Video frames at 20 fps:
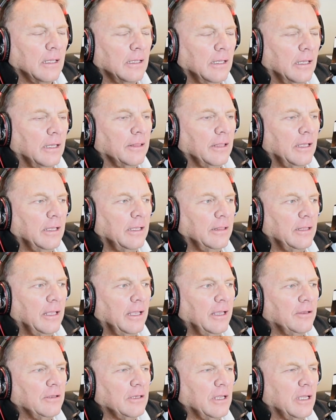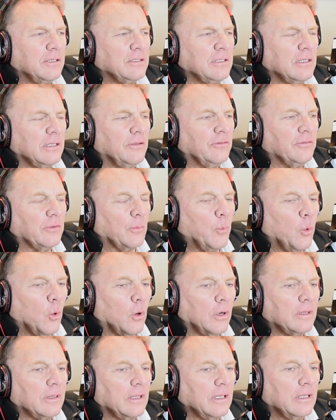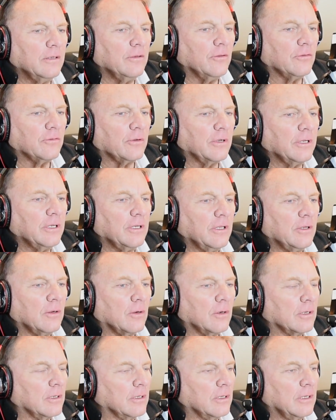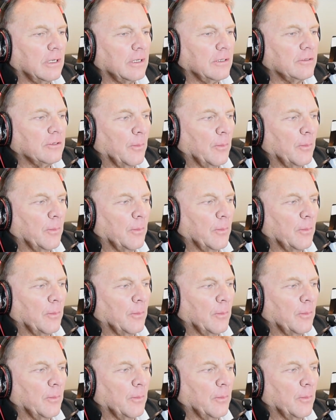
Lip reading: Yeah, they actually support the industry in New York